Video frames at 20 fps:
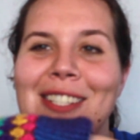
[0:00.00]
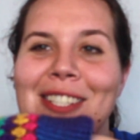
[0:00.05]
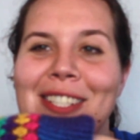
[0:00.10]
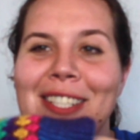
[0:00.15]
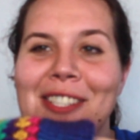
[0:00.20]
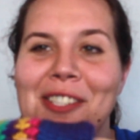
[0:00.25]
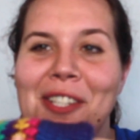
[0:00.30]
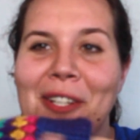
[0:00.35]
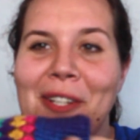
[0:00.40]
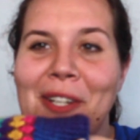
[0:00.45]

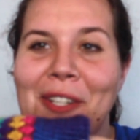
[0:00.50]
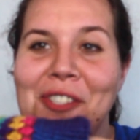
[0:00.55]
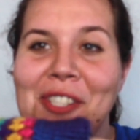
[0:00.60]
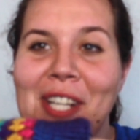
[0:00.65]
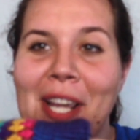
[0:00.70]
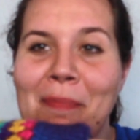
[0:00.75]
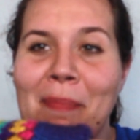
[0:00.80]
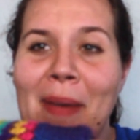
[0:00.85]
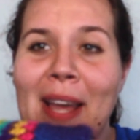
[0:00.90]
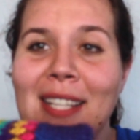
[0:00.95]
Tunisian
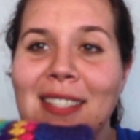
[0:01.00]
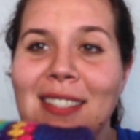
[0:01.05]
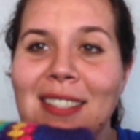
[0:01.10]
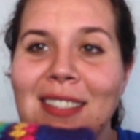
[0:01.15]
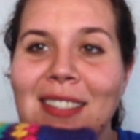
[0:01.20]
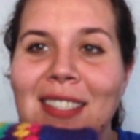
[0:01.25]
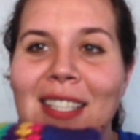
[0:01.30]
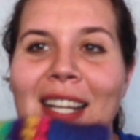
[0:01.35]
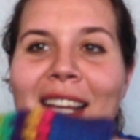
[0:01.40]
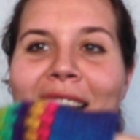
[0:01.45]
crochet
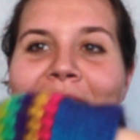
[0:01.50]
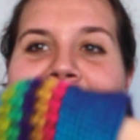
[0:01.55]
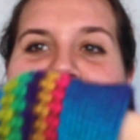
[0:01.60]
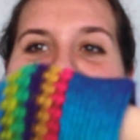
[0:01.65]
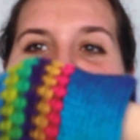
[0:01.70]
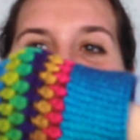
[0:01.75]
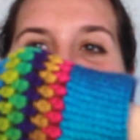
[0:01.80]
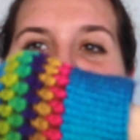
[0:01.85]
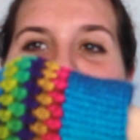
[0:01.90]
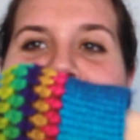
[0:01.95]
pattern
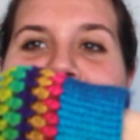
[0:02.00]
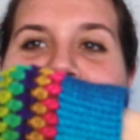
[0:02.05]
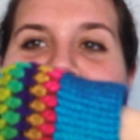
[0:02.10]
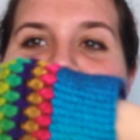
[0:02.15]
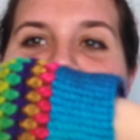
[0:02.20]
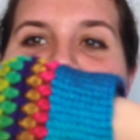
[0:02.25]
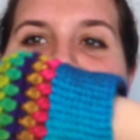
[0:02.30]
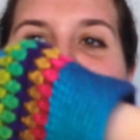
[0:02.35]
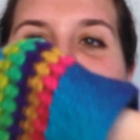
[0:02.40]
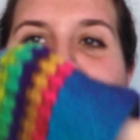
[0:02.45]

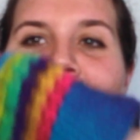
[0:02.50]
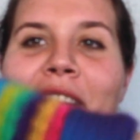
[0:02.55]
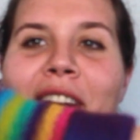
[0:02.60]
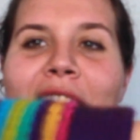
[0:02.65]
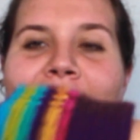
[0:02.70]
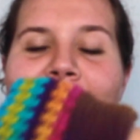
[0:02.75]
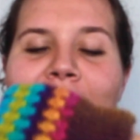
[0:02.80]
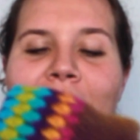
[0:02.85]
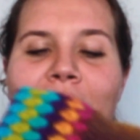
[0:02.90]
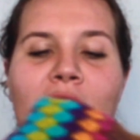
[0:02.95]
in a
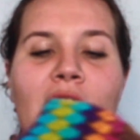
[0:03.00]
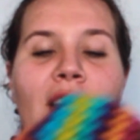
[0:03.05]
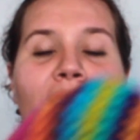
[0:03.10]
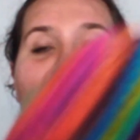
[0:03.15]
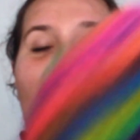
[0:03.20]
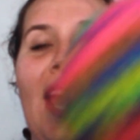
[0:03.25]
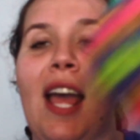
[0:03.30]
variegated yarn.